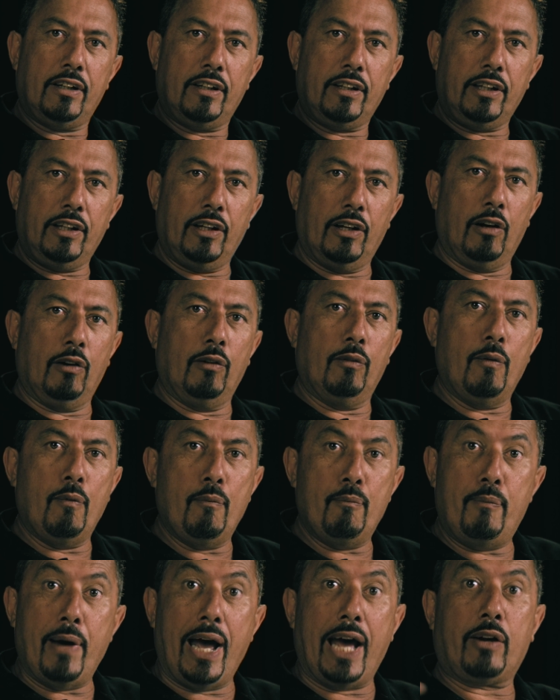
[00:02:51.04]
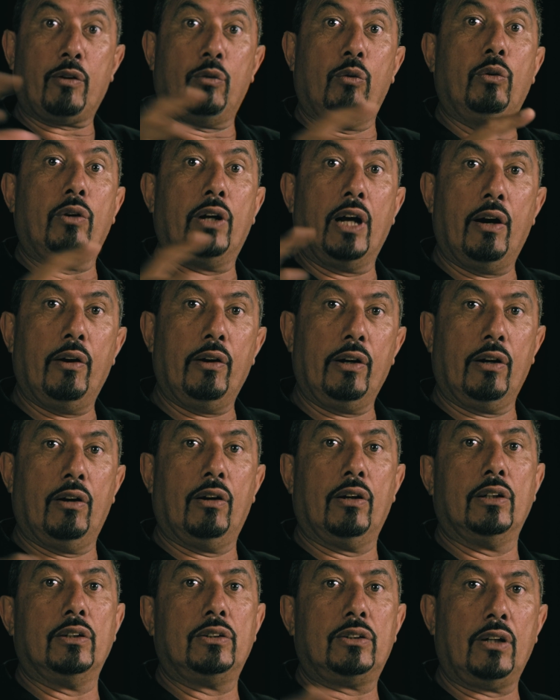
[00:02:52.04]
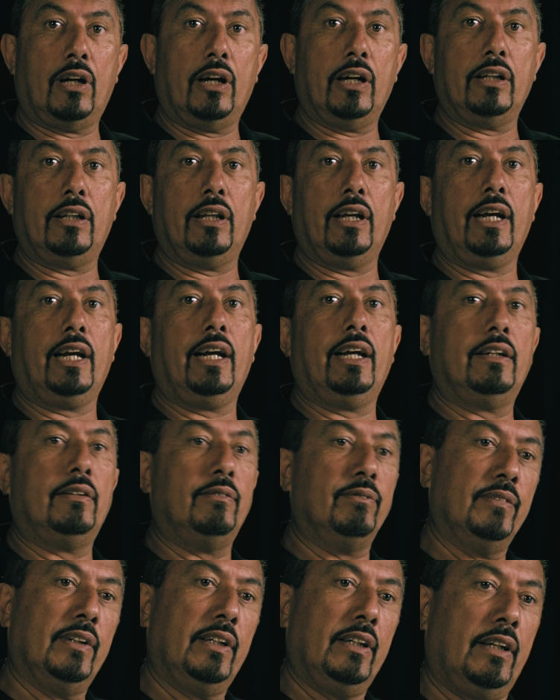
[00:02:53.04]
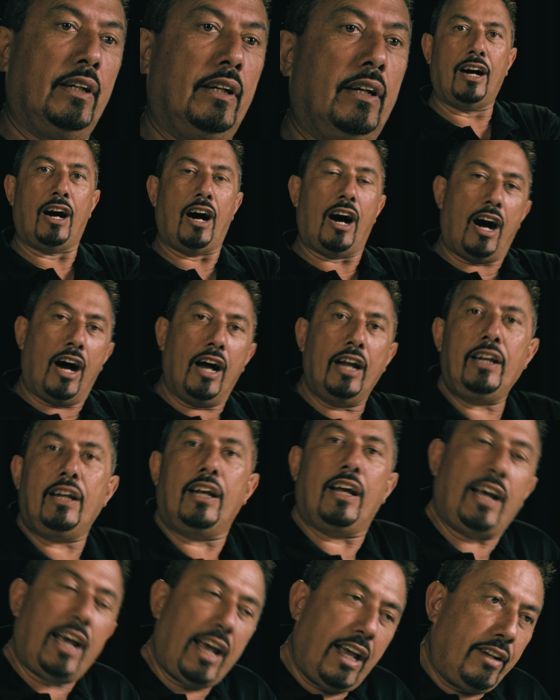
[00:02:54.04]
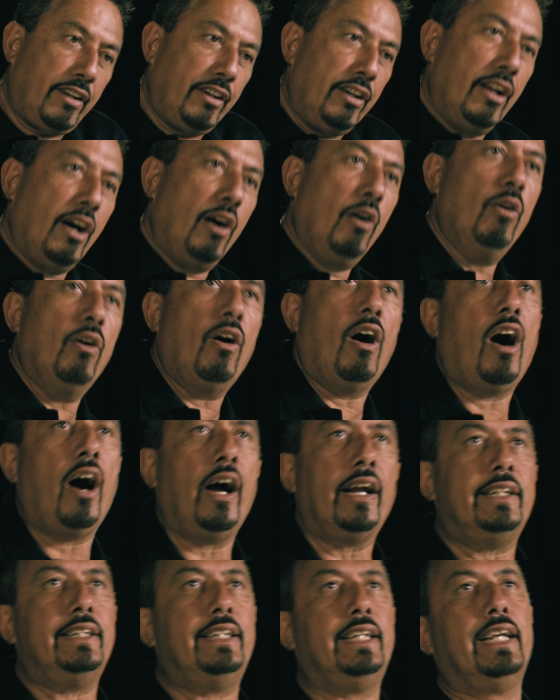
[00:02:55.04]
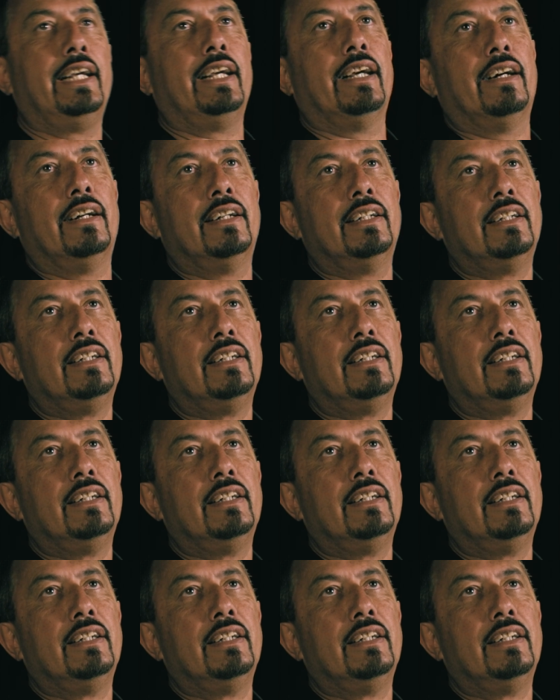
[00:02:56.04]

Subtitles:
battle going on inside their head. I had no idea